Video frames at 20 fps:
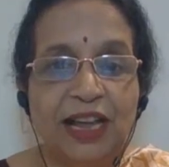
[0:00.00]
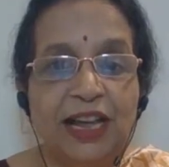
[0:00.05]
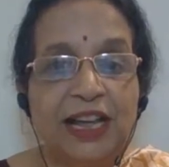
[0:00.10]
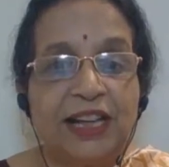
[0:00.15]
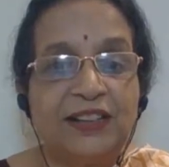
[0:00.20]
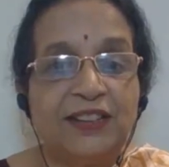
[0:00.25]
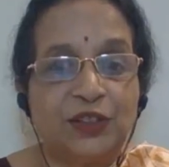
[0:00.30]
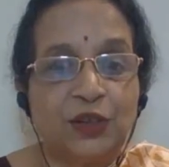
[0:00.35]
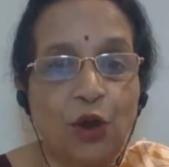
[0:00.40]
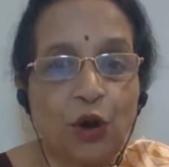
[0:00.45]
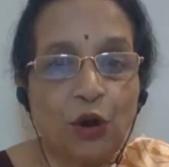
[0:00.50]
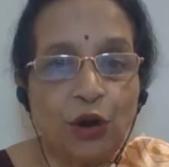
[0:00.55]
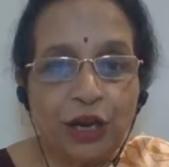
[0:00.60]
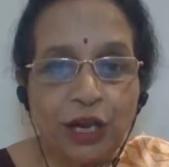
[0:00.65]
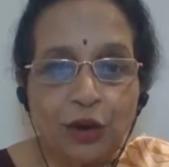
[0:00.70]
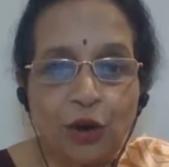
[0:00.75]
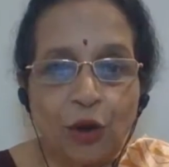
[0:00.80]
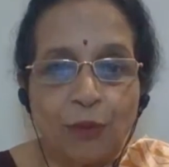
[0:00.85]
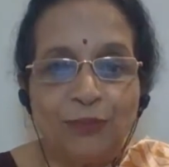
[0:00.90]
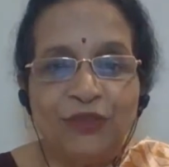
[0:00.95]
It's not
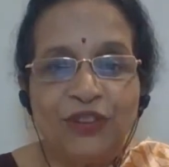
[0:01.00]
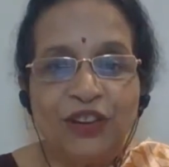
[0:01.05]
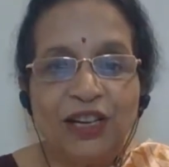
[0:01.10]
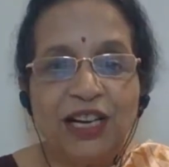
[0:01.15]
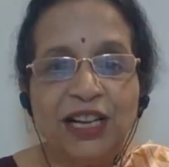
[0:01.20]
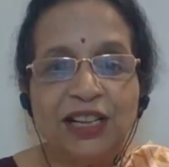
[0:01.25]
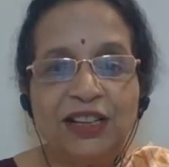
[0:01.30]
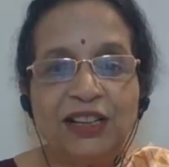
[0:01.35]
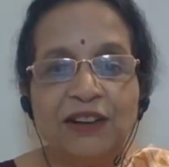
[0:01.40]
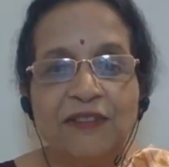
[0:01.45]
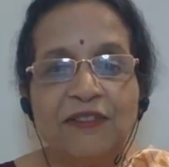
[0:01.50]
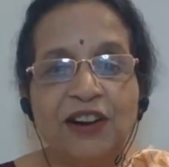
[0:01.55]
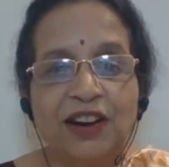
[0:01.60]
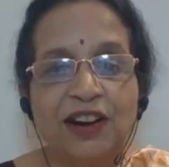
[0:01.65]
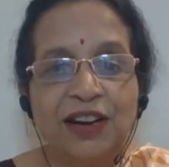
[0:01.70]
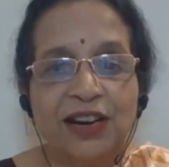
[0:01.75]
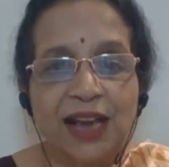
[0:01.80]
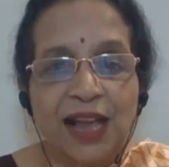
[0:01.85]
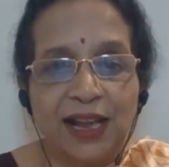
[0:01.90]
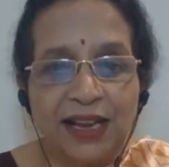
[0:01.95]
an object in the
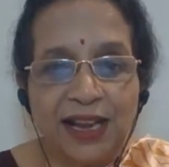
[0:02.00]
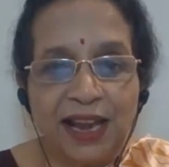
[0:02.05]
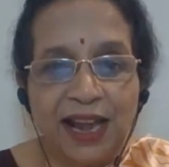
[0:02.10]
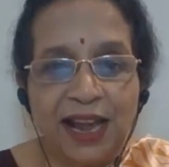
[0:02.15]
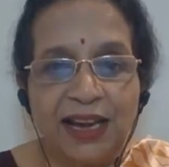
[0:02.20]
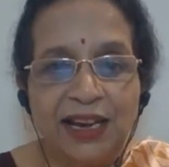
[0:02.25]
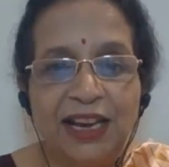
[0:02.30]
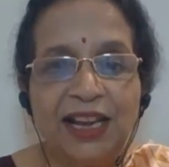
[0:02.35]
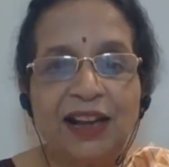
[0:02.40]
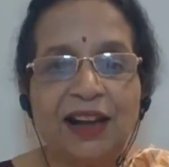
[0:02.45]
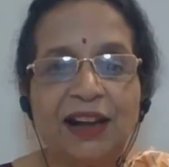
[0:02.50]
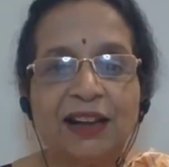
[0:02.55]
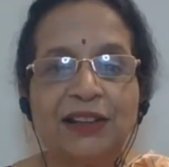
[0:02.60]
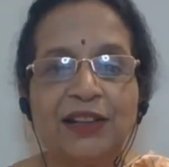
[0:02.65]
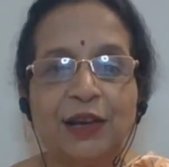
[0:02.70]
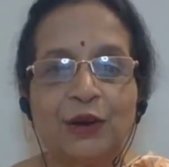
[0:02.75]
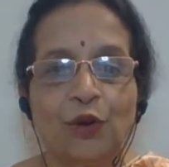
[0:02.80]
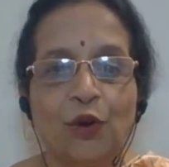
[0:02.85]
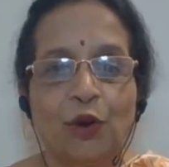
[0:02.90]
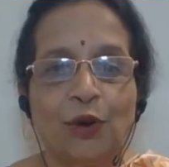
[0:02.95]
world like any
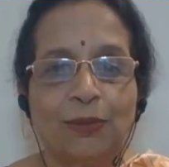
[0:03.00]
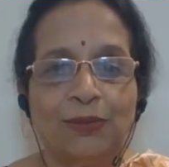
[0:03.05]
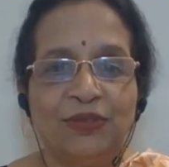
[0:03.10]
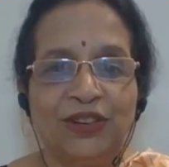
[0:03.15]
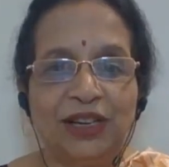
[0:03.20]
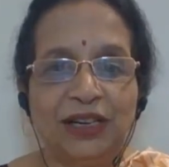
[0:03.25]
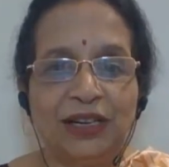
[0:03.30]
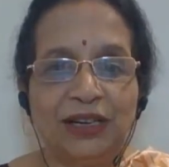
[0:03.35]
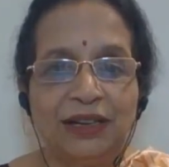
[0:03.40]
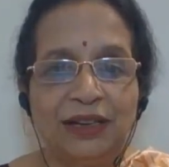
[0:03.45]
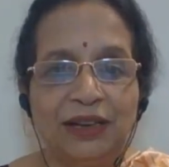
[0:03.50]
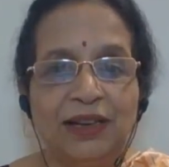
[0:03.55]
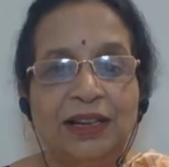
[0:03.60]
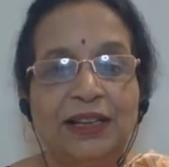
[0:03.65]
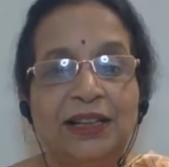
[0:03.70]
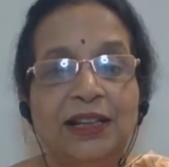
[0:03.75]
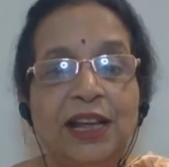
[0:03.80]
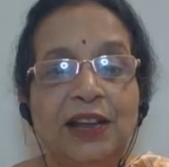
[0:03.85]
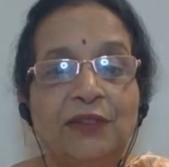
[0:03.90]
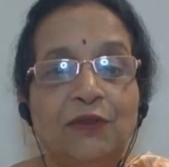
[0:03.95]
other object.
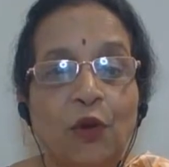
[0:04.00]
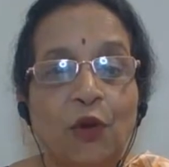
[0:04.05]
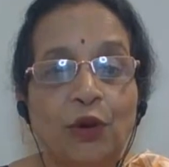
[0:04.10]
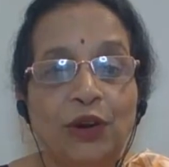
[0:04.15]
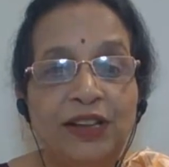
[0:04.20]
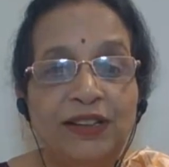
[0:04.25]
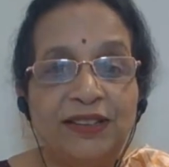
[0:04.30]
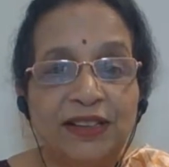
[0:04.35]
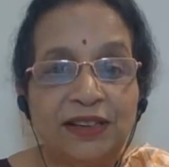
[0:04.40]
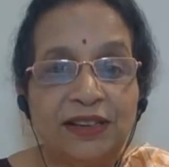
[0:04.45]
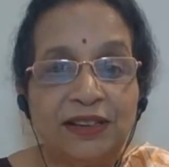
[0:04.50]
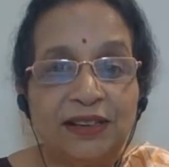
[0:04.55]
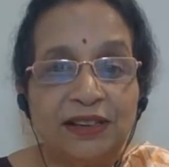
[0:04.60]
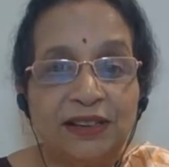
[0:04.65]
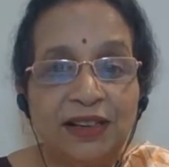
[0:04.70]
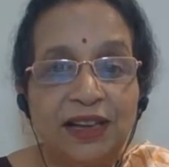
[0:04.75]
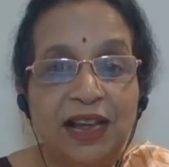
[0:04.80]
Then what is it?